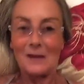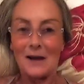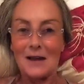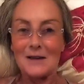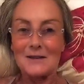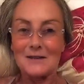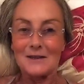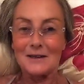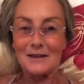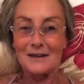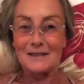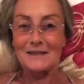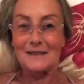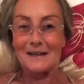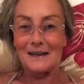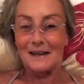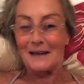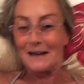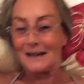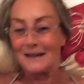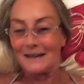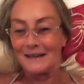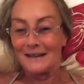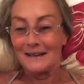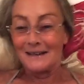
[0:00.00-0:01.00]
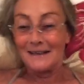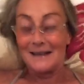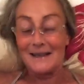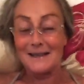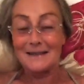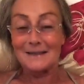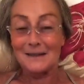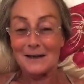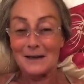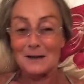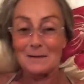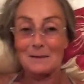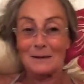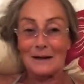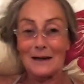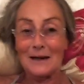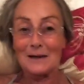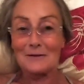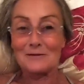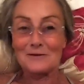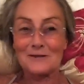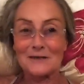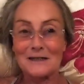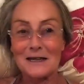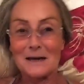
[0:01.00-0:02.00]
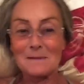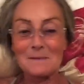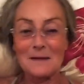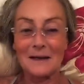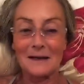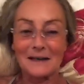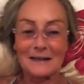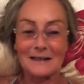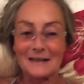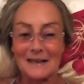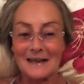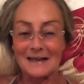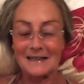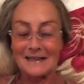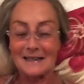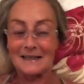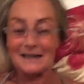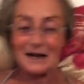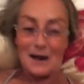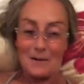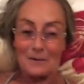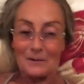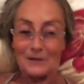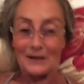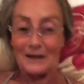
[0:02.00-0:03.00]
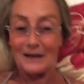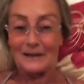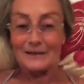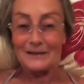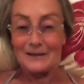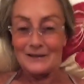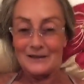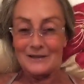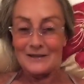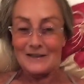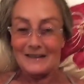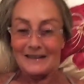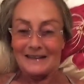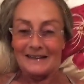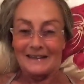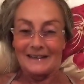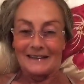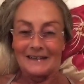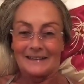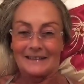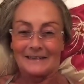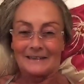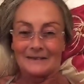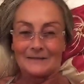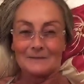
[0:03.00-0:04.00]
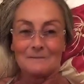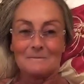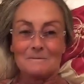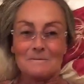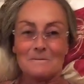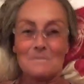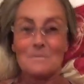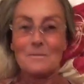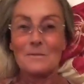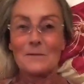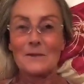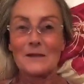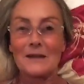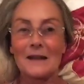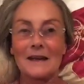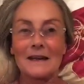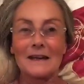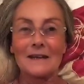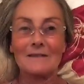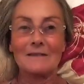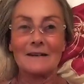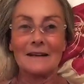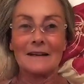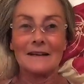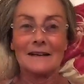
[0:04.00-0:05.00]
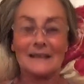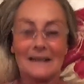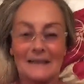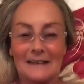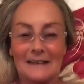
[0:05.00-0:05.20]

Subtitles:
So it's going to be interesting meditating now with energy. So anyway.